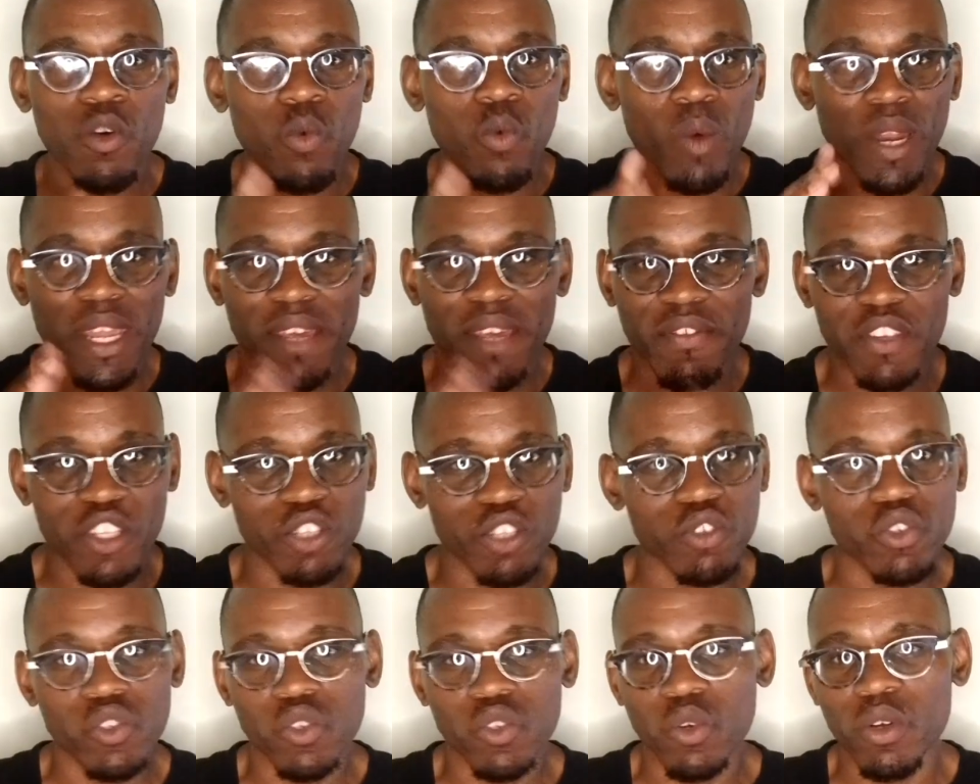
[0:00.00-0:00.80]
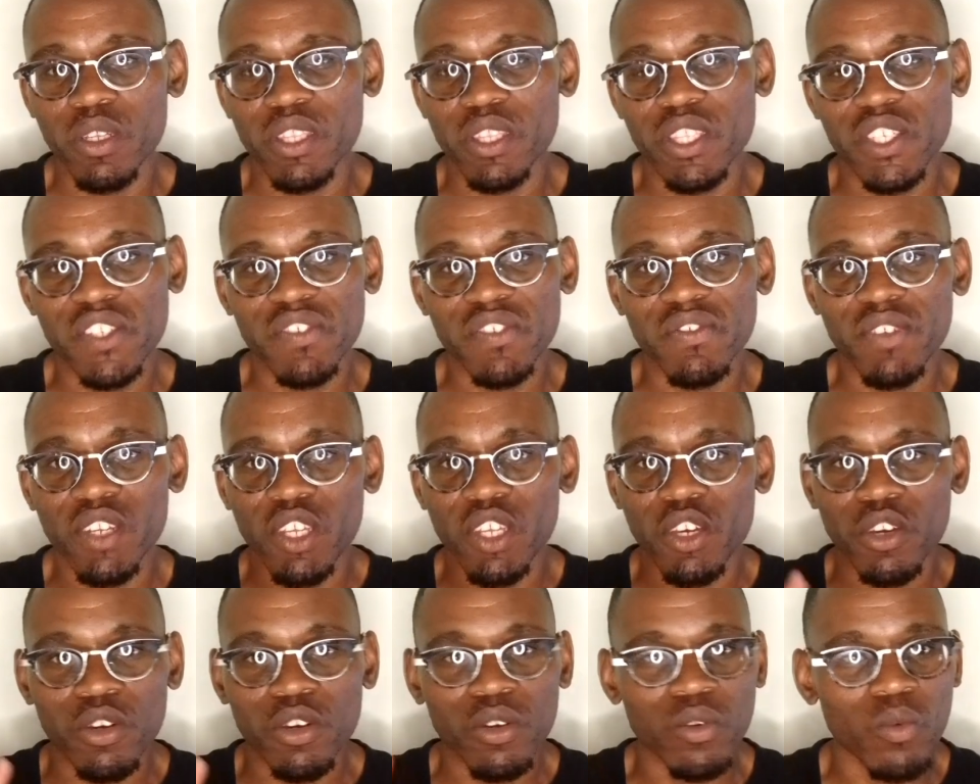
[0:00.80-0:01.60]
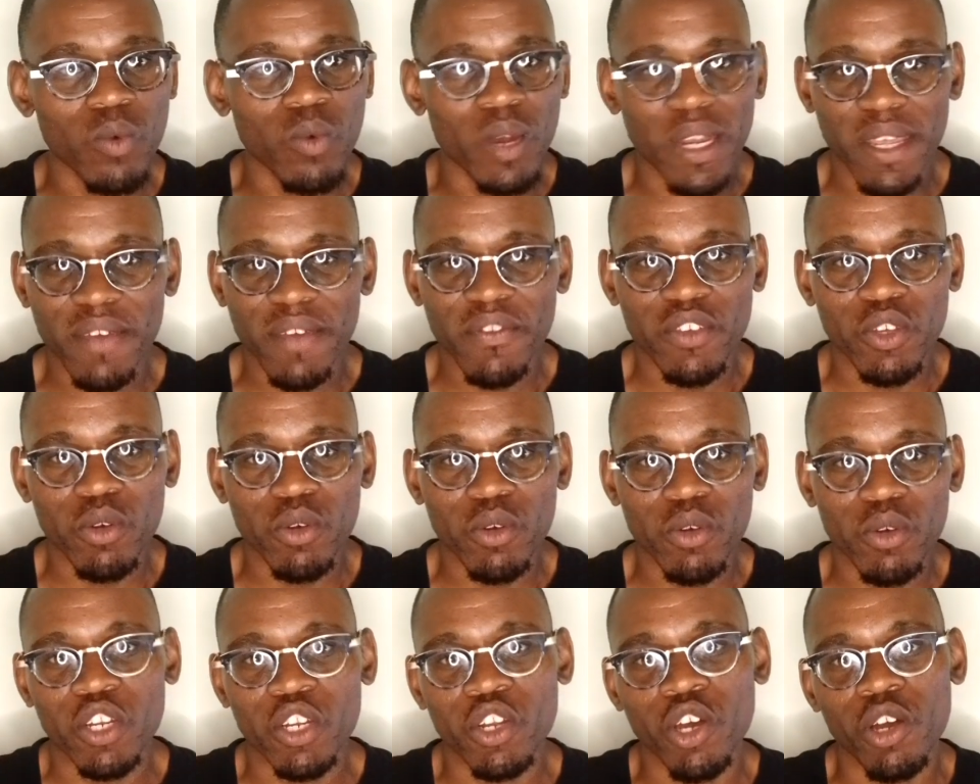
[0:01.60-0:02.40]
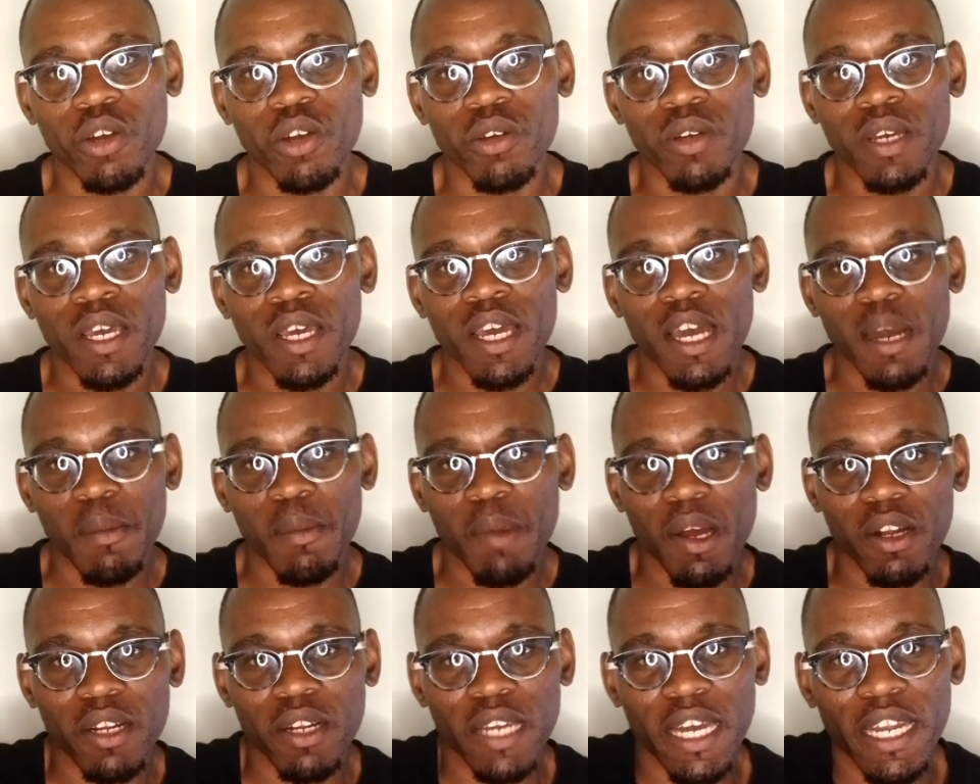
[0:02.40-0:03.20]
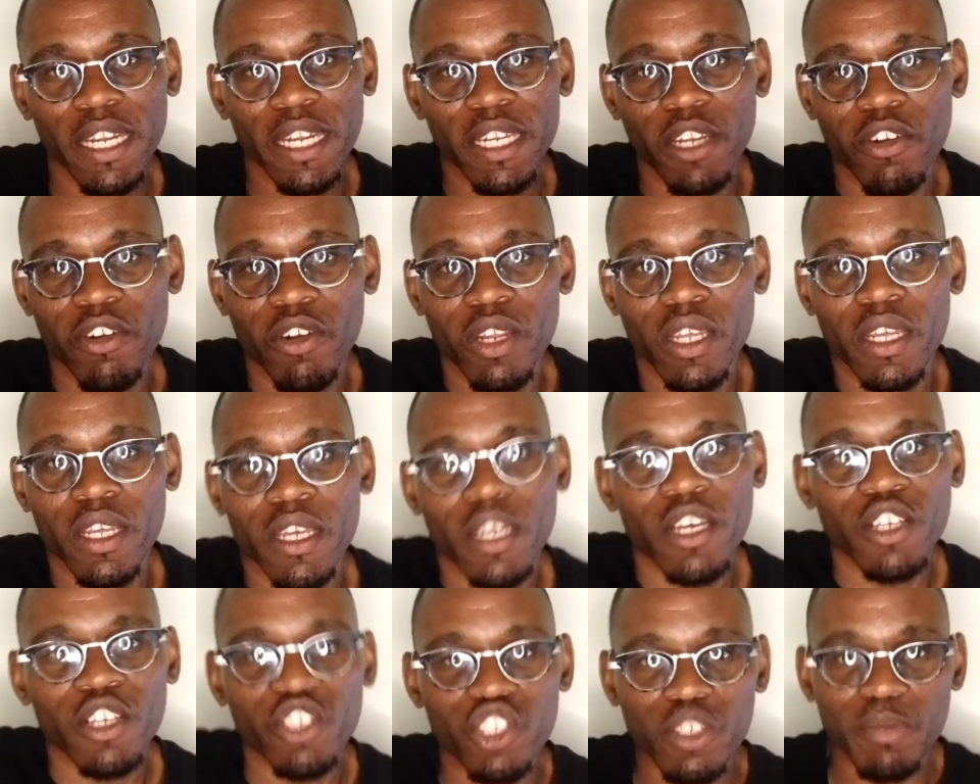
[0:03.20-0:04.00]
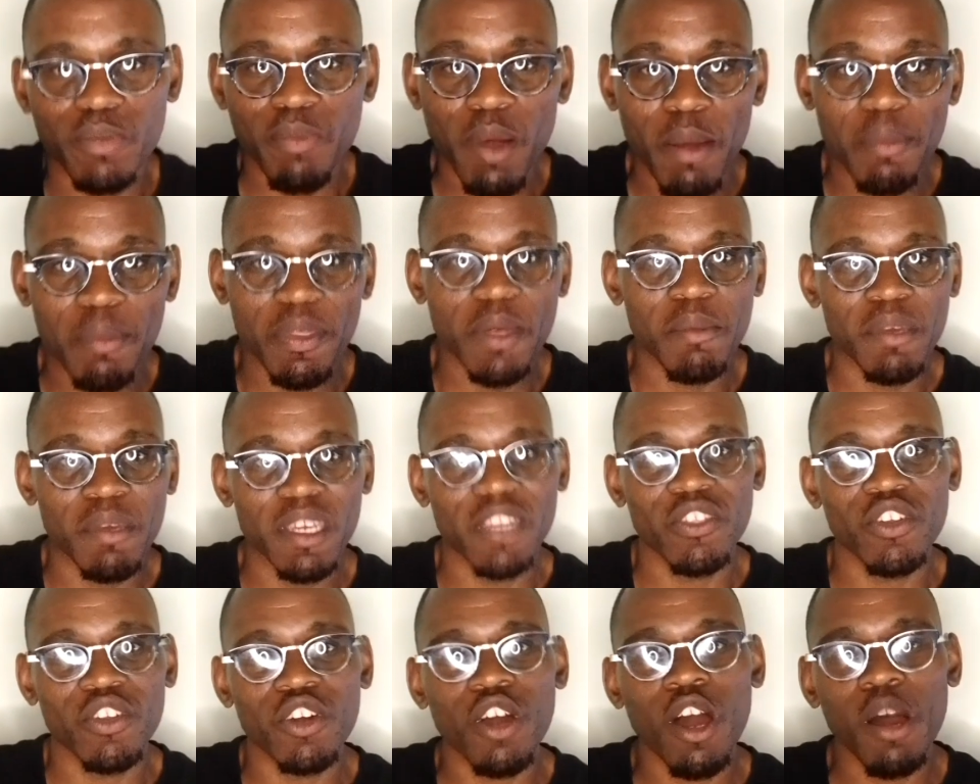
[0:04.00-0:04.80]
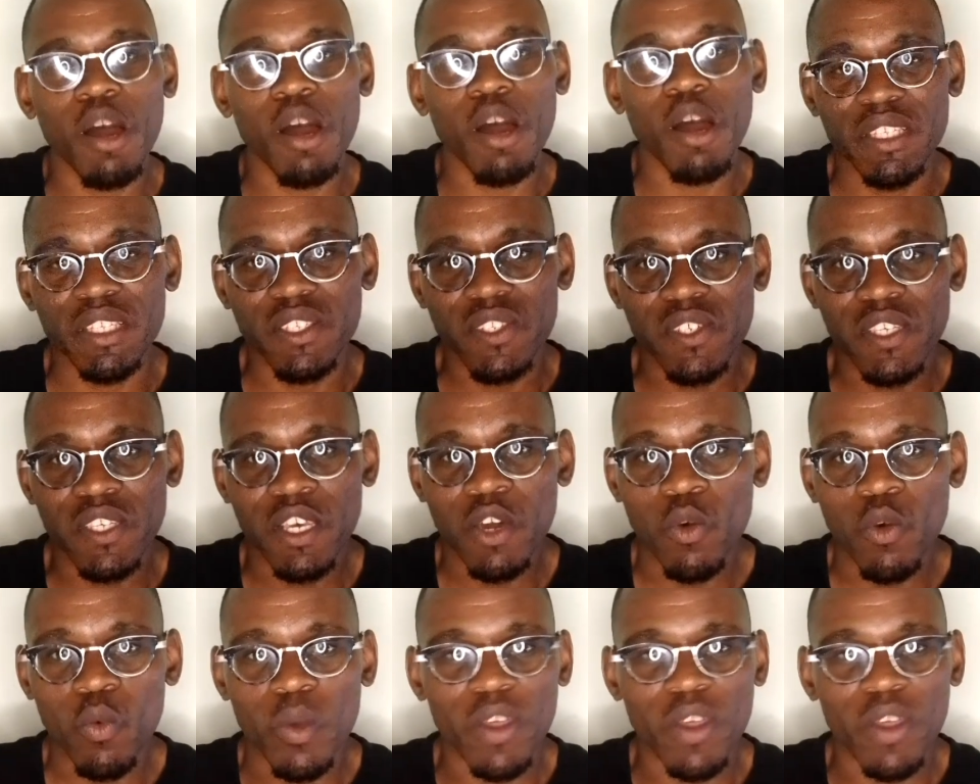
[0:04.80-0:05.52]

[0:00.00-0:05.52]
whatever you saw in this video, whatever you want to know about culinary, just pop them in the comments.